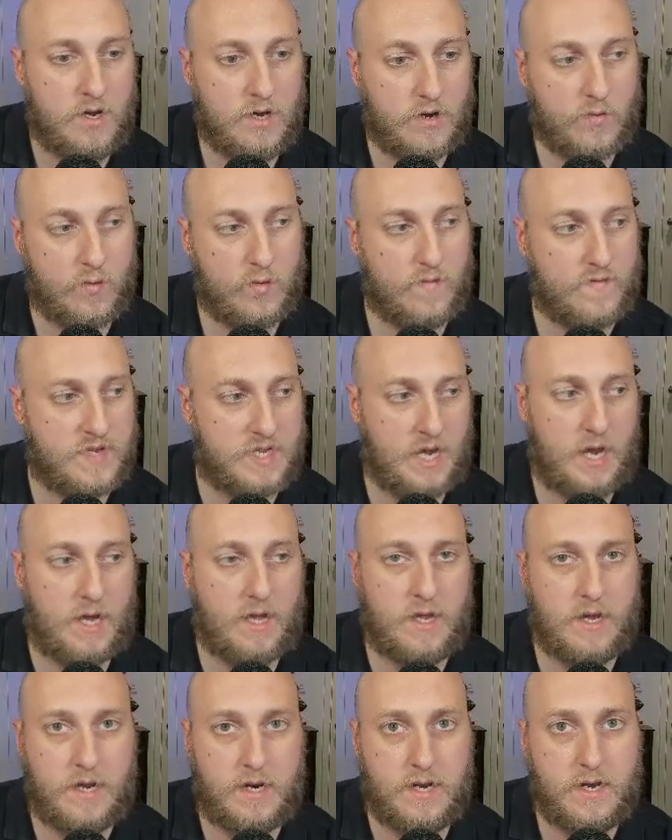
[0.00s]
Groove
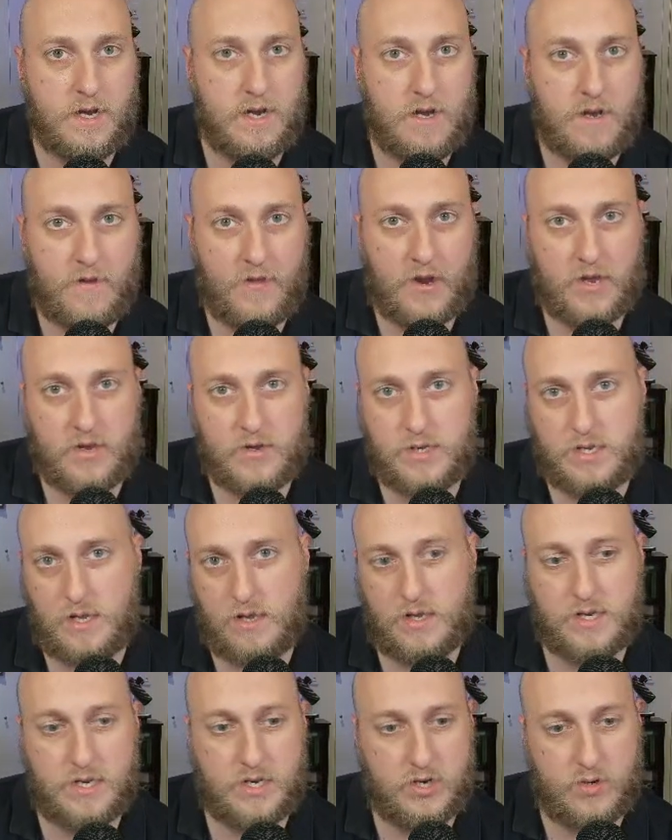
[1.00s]
Salad, that I used to
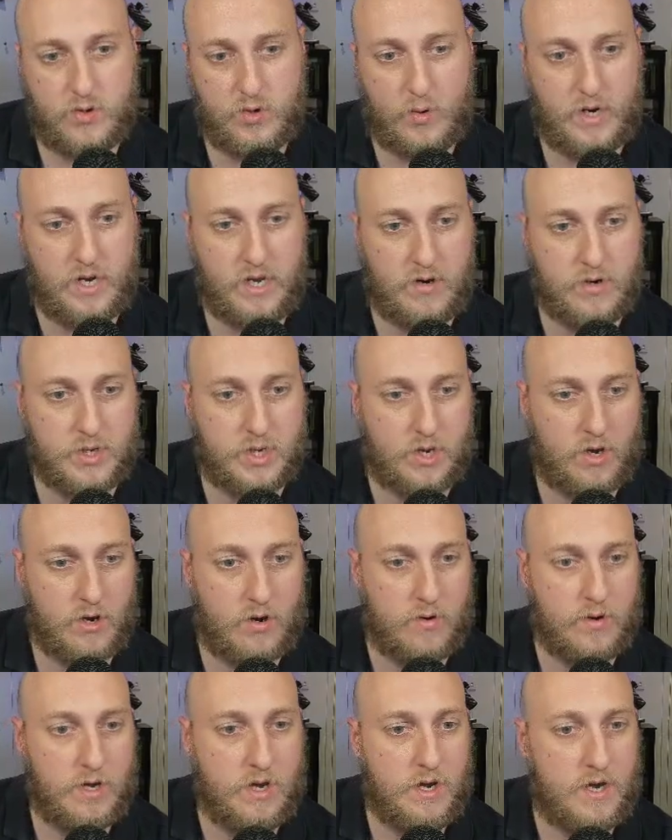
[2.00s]
listen to 20 years
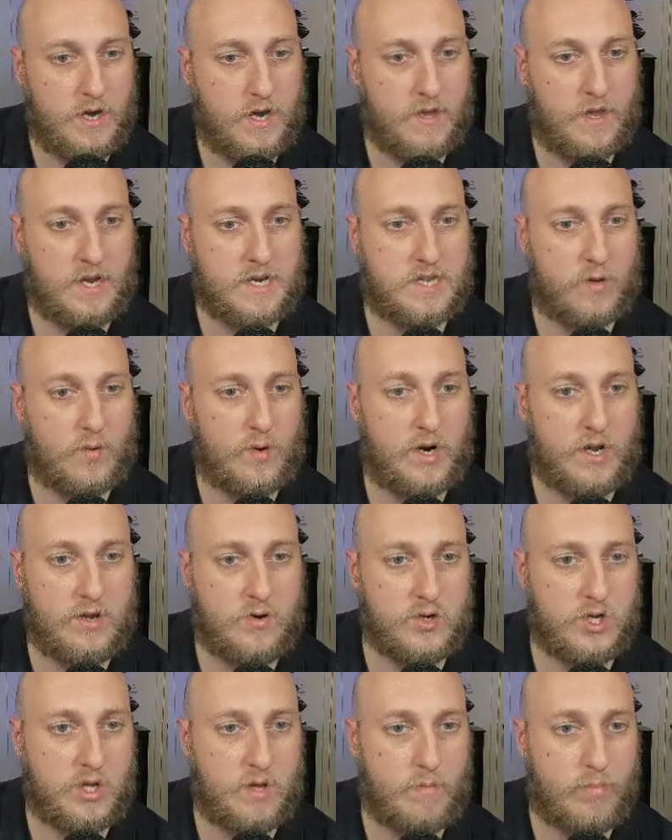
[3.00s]
ago, and that's the one I
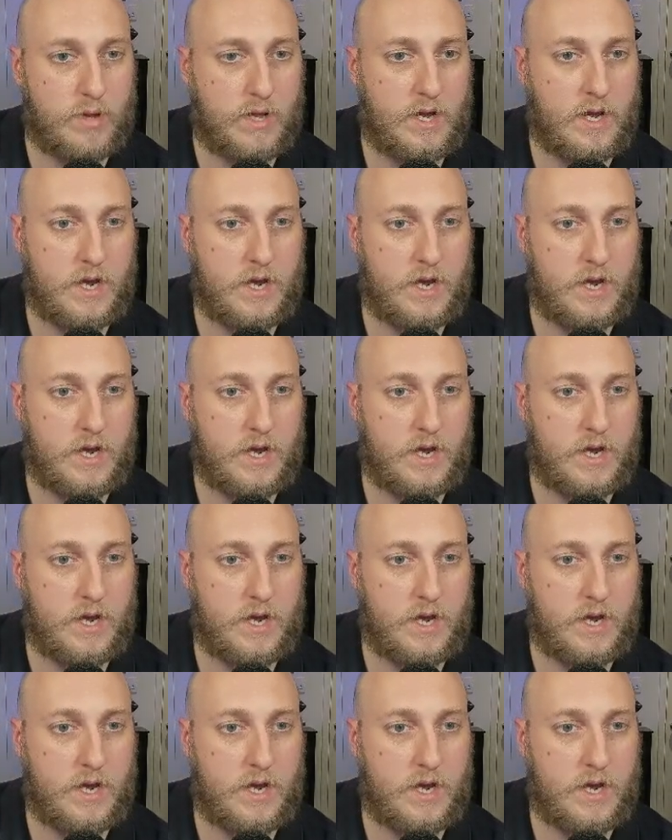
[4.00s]
usually play.